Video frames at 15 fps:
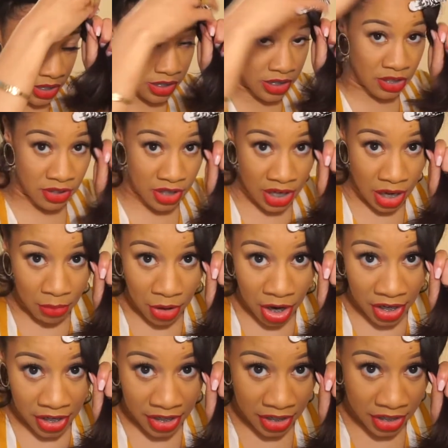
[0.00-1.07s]
So then I
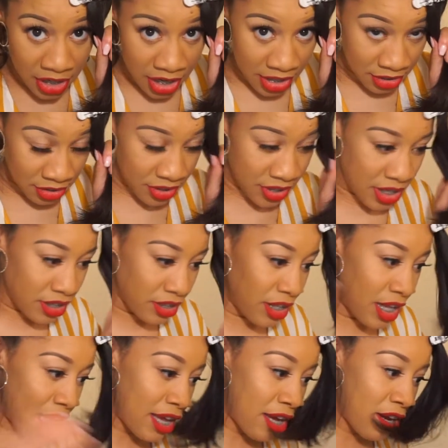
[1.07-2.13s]
parted another thin
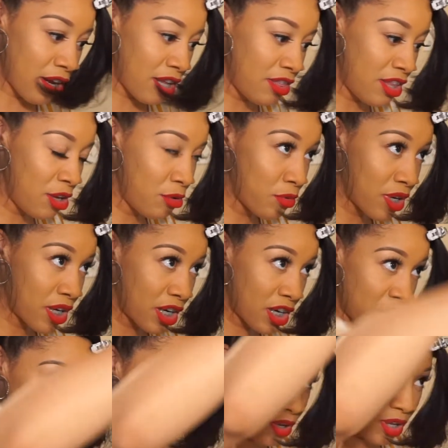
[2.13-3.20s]
layer and then we're going to
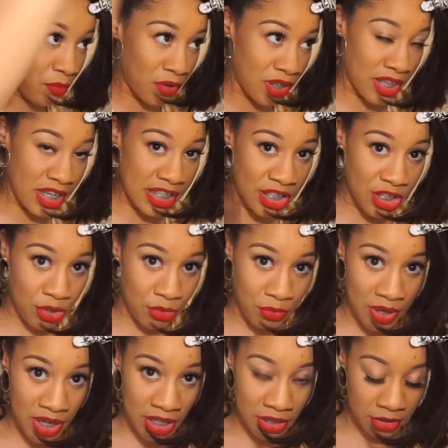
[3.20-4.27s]
go in with these
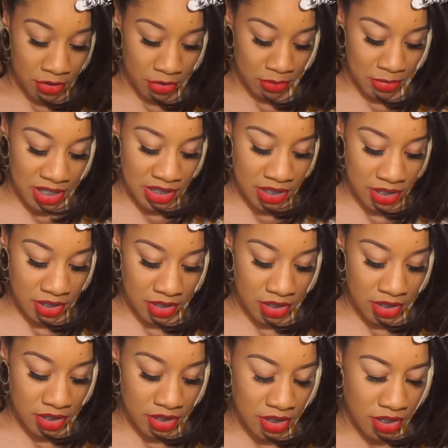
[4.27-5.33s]
3 little pieces